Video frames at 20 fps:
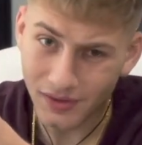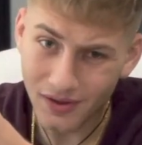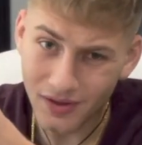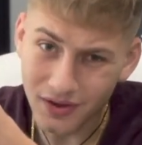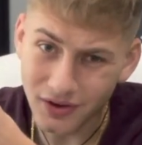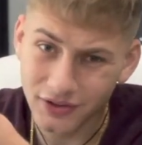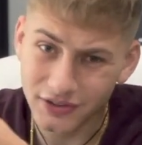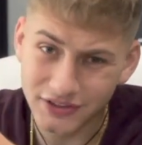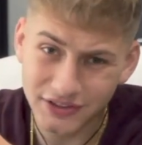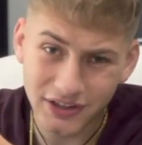
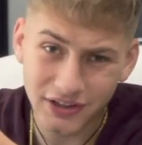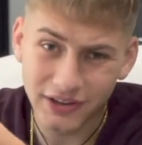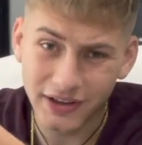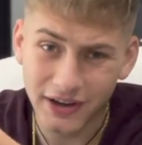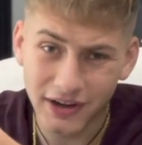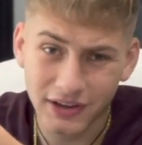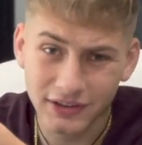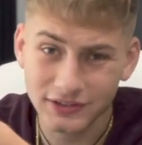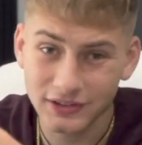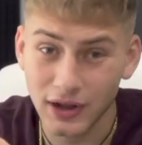you're still
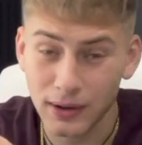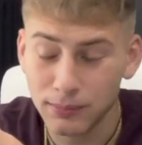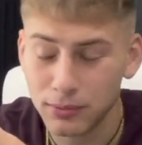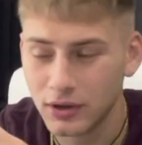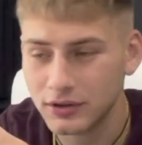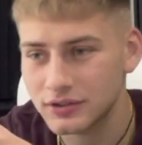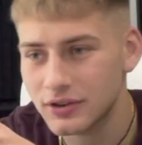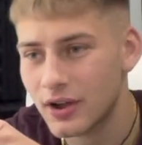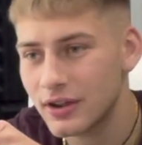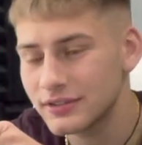hitting stop
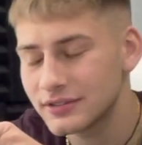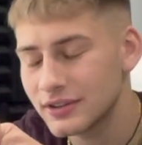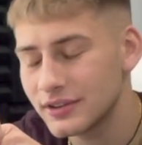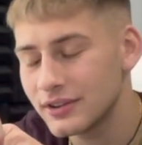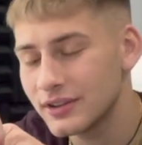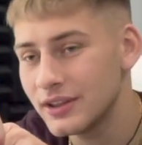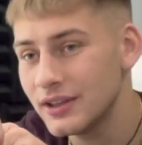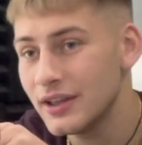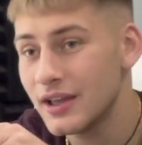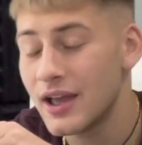loss
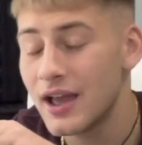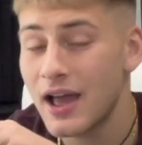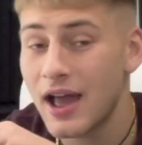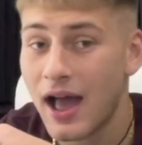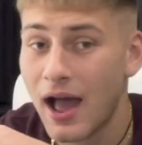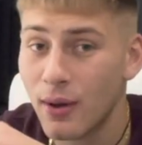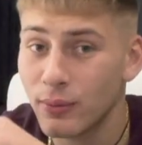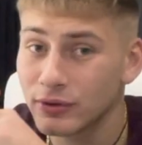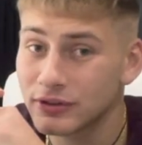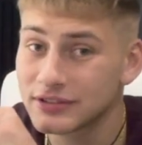constantly,
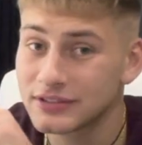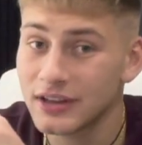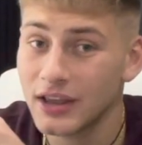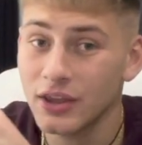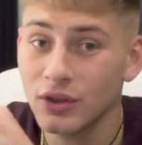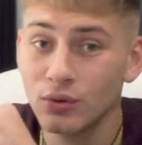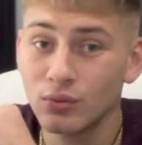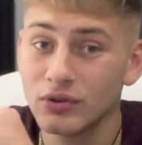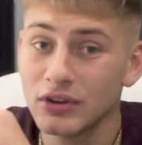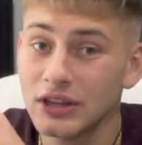I would say
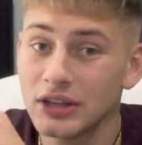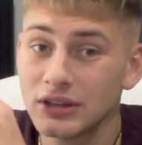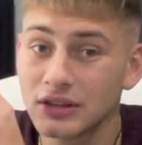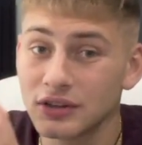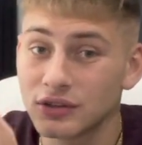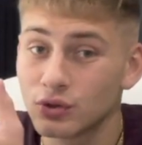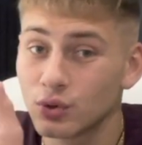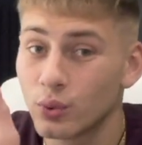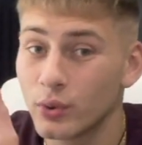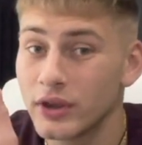you need
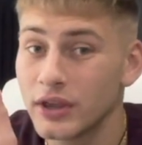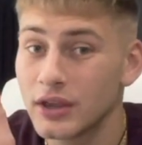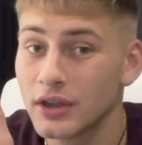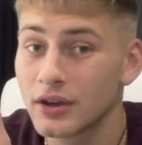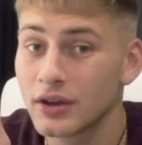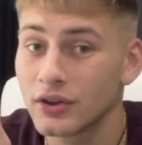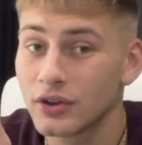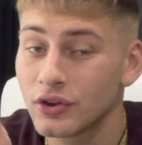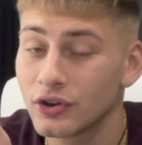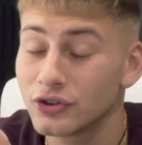to
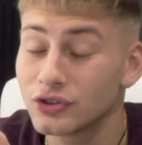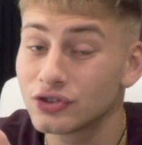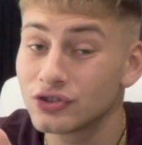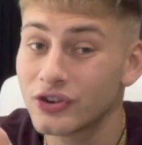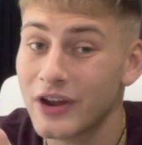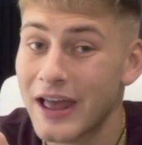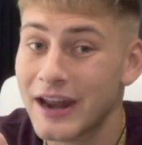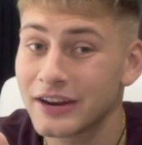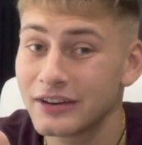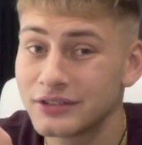tweak your
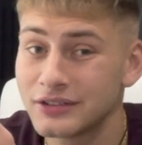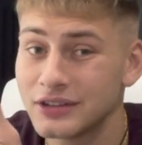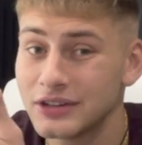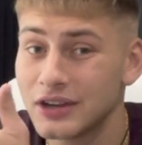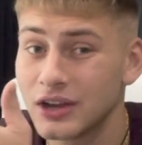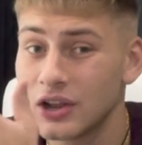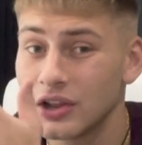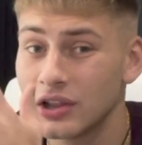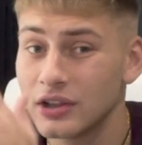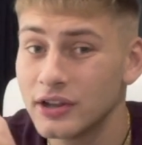
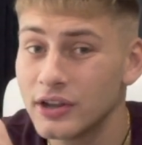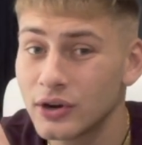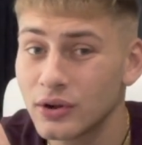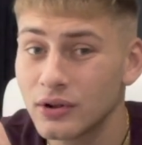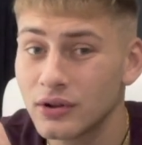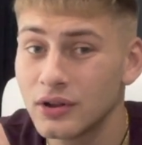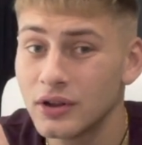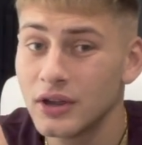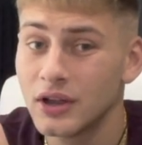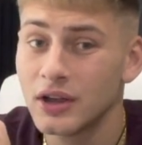strategy a
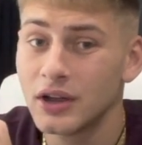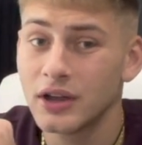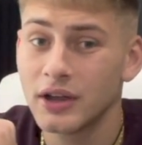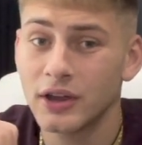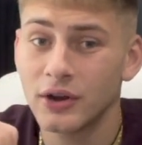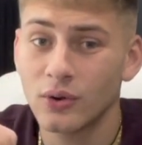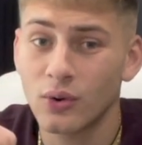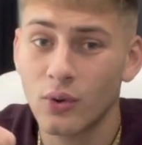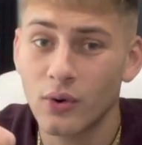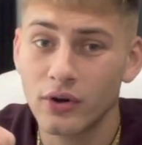little
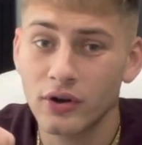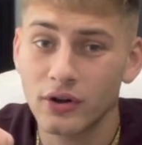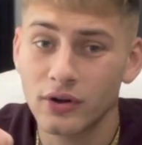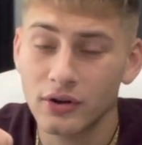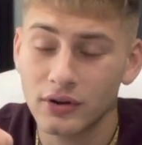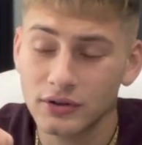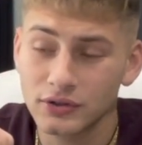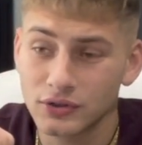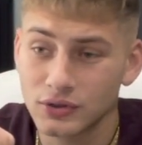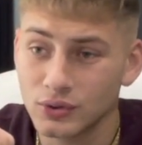in
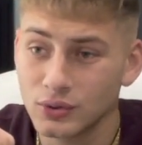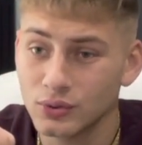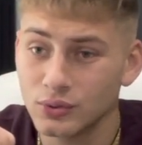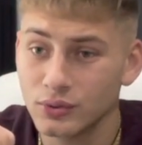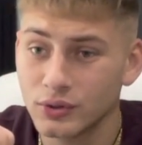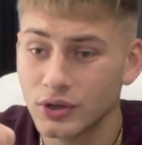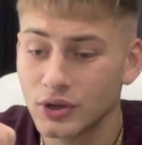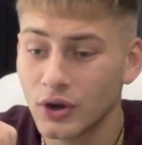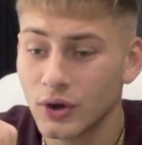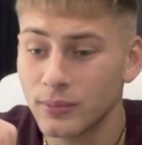order
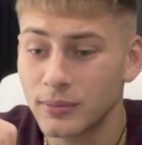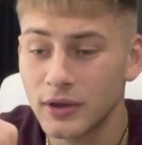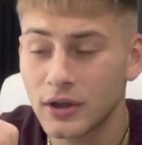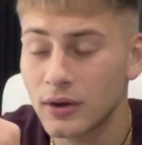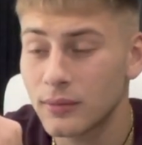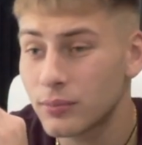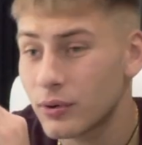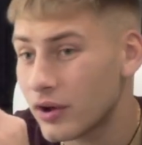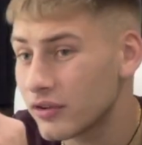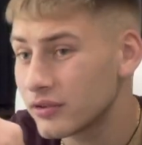to,
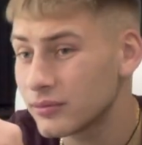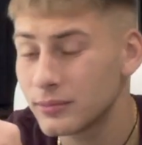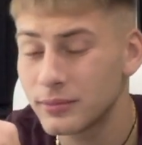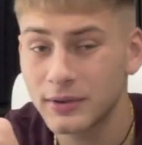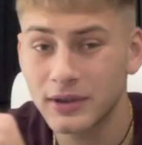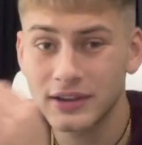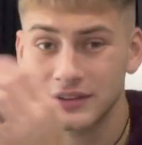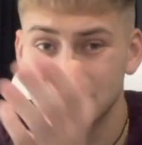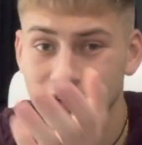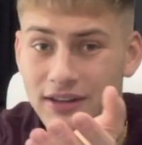become profitable,
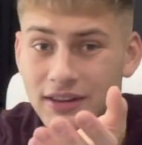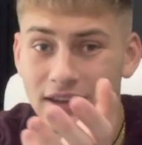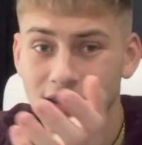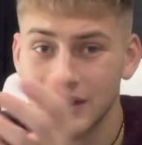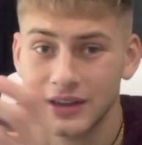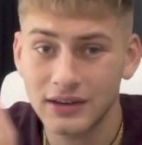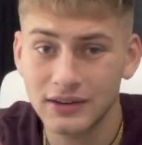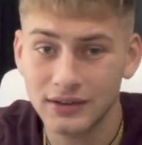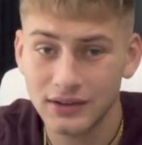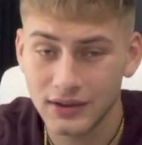because in the
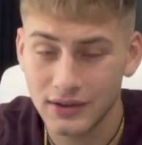end,